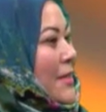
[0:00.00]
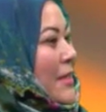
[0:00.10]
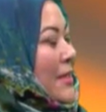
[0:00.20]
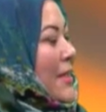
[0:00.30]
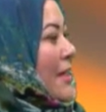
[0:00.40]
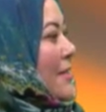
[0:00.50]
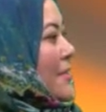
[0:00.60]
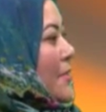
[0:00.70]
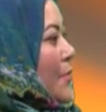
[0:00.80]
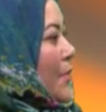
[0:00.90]
it takes
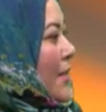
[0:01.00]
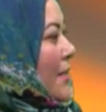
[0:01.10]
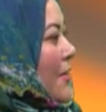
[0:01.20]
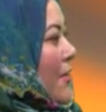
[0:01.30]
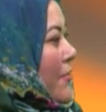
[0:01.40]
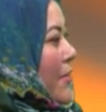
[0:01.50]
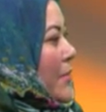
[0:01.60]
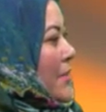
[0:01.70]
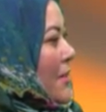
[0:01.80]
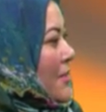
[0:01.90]
the work of our
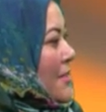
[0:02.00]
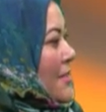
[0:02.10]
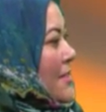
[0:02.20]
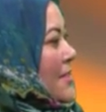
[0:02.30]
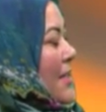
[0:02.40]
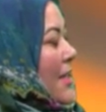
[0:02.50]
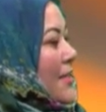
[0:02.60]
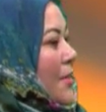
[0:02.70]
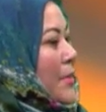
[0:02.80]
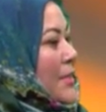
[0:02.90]
doctors and
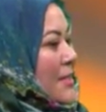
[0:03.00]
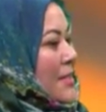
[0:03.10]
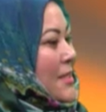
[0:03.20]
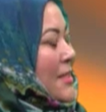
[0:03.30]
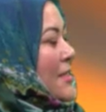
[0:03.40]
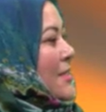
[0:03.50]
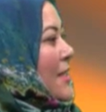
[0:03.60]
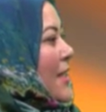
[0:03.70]
our nurses